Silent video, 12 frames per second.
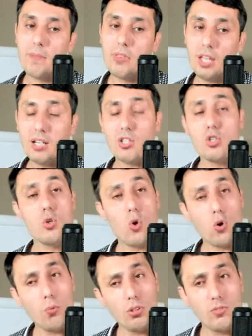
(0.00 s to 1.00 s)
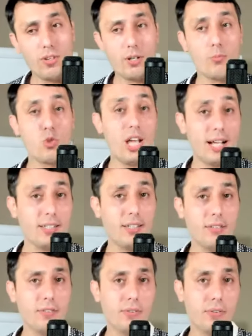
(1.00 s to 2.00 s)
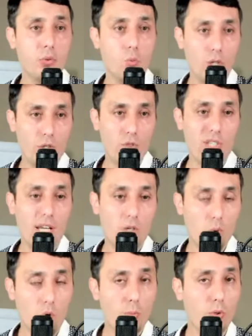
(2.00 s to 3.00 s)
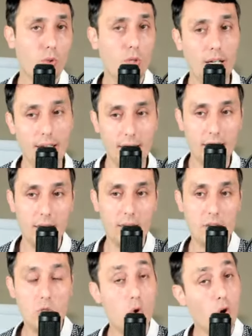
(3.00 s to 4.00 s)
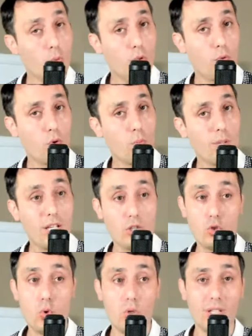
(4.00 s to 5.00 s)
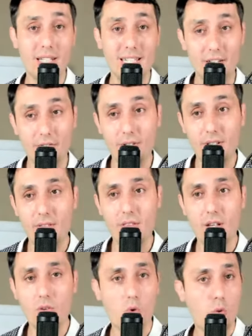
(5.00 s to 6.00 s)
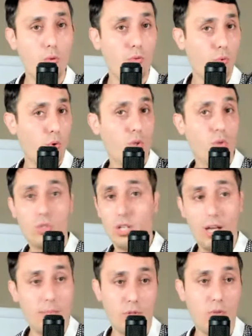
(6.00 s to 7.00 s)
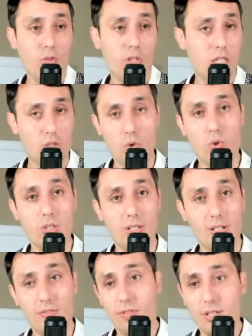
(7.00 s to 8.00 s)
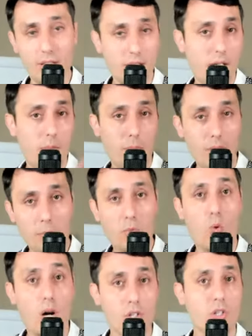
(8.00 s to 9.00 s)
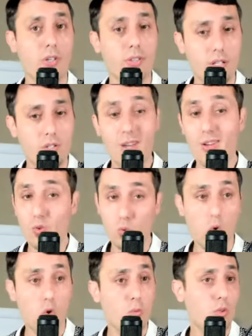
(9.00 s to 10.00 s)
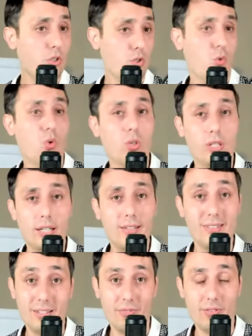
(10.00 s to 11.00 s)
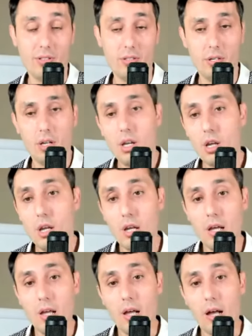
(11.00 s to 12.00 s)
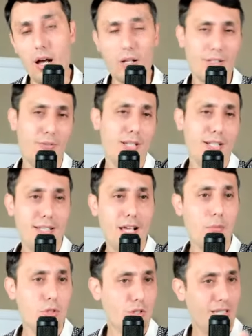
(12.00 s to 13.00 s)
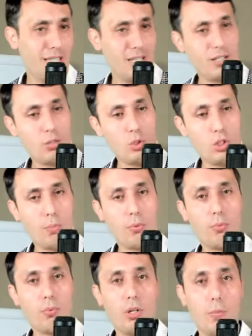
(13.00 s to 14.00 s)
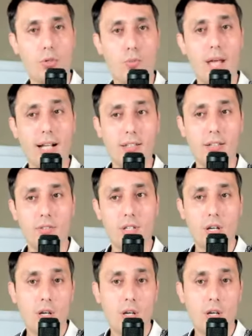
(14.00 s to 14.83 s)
things normal is very objective when you say normal normal for me is totally different than normal for you is absolutely is totally different and then the people watching this normal is totally different i'll give you an example just let's switch the you know perspectives